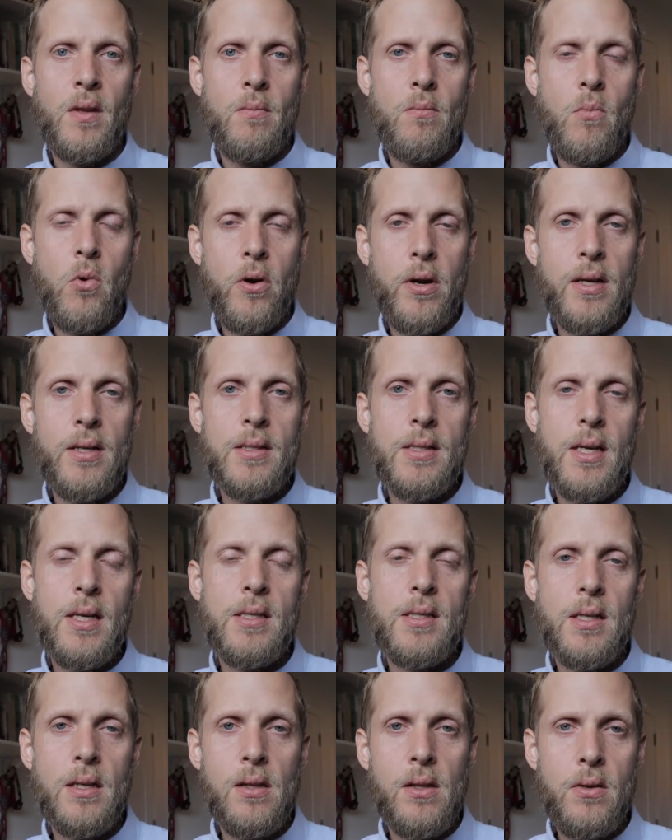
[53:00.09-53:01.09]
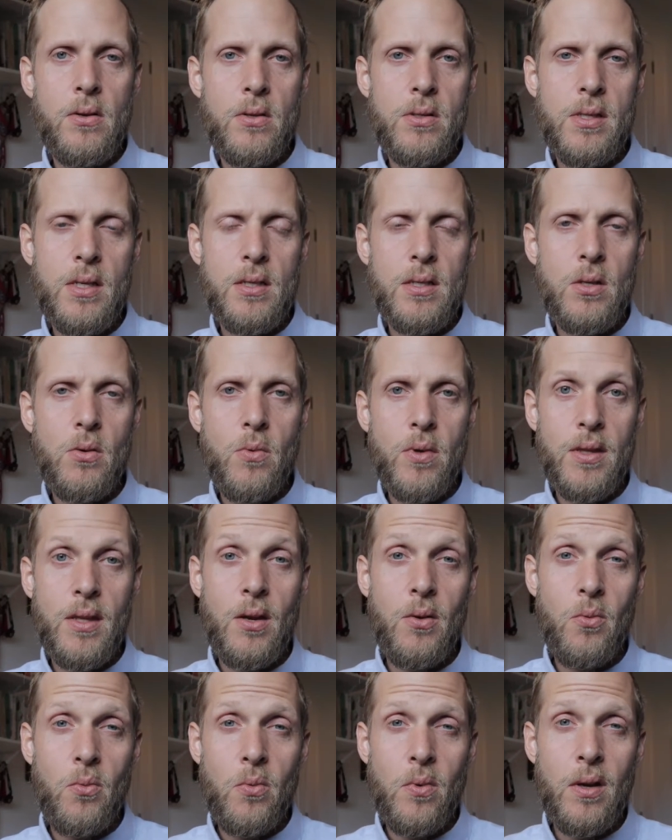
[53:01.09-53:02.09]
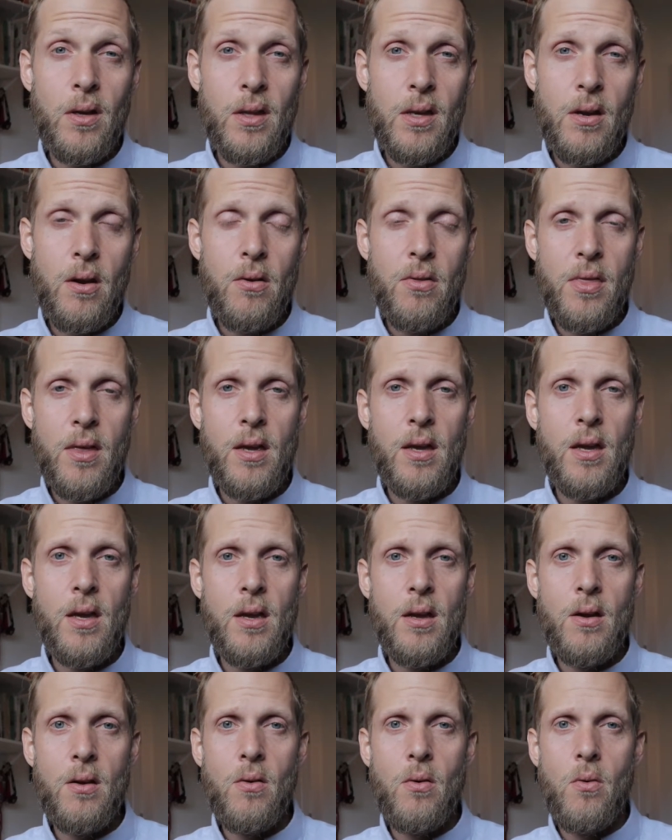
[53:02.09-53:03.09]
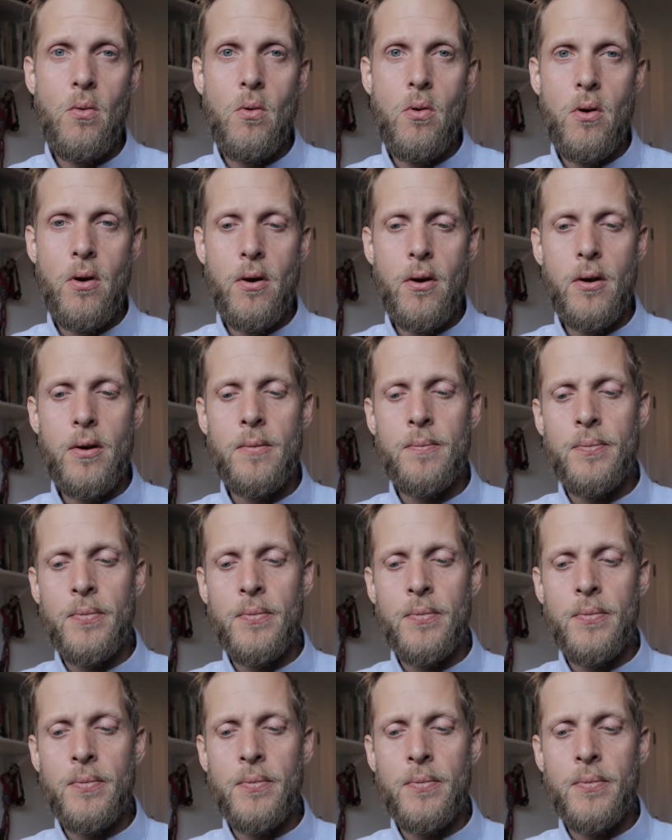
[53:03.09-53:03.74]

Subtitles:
more insights and clues into what they really are thinking, or